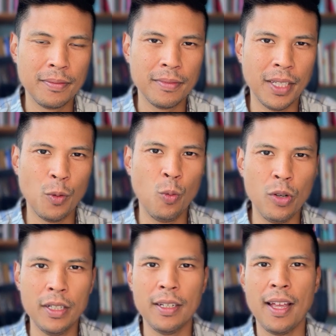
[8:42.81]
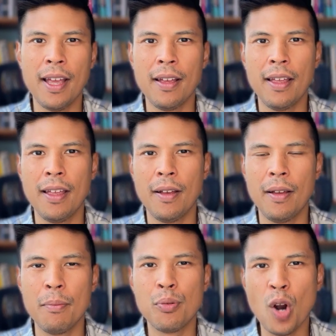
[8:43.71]
Like, what
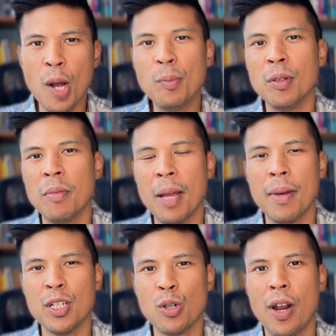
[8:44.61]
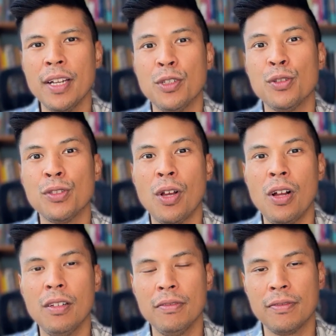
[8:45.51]
problem am I trying to
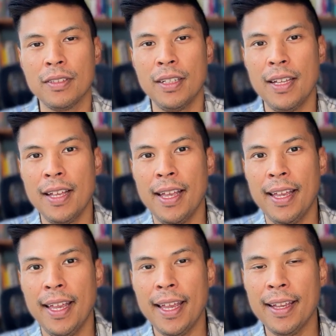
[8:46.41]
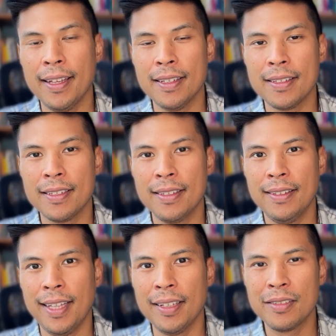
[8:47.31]
solve? And
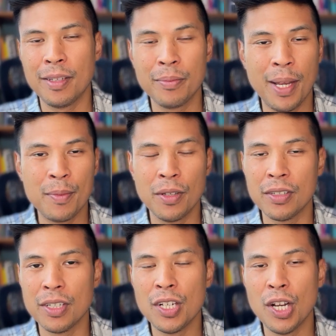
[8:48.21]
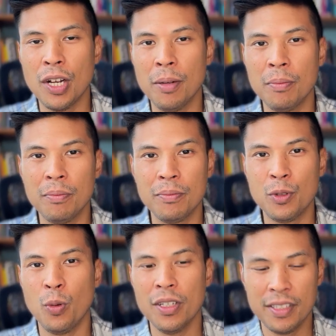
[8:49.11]
that sometimes doesn't come
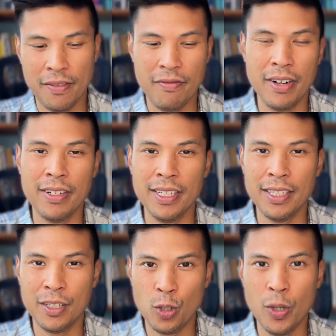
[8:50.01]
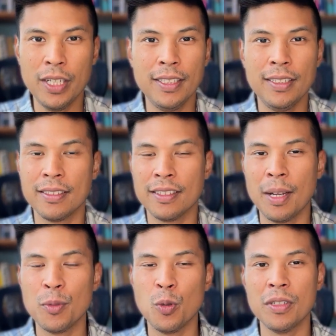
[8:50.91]
to us very quickly, doesn't
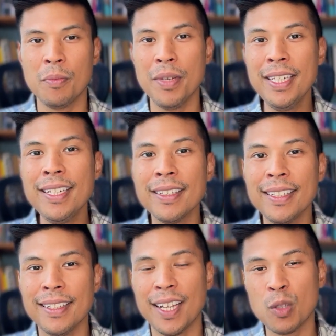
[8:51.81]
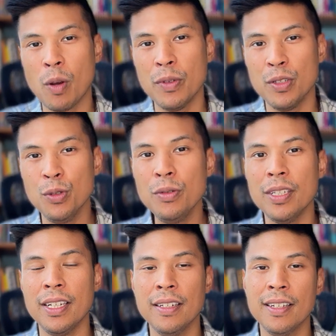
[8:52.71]
come to us immediately, and that's why we do
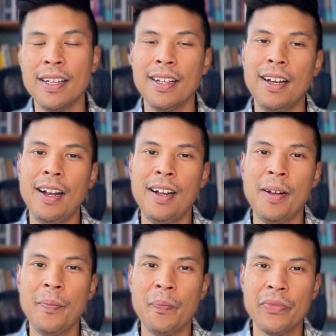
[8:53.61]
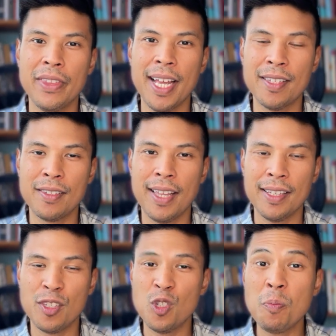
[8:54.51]
need that
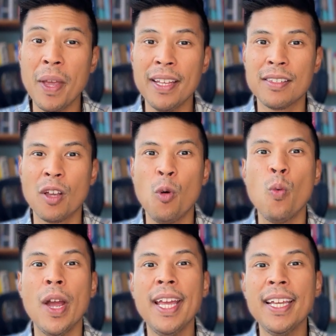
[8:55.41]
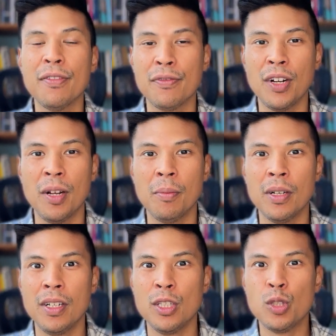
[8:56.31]
space away from
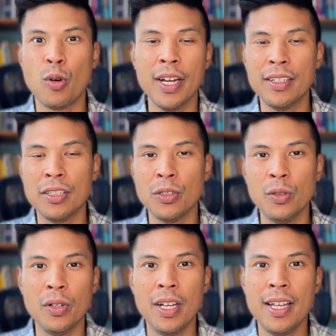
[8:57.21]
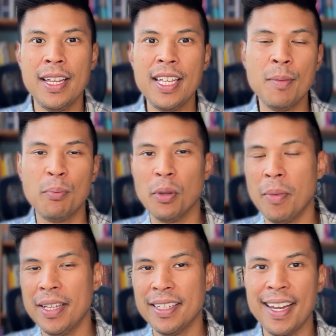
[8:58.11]
trying to
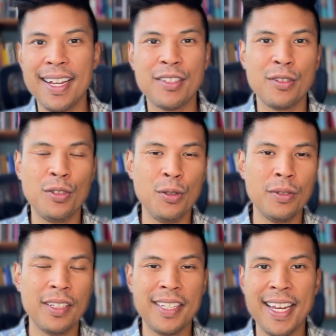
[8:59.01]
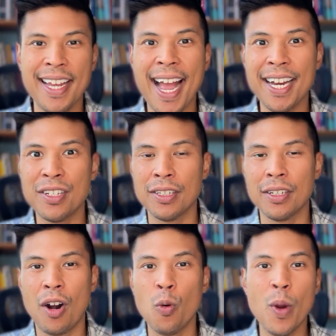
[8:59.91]
implement and execute and take
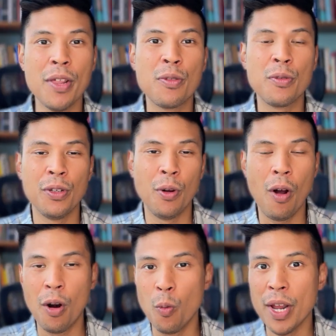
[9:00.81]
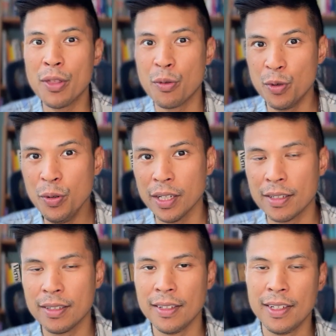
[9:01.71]
action our way through it.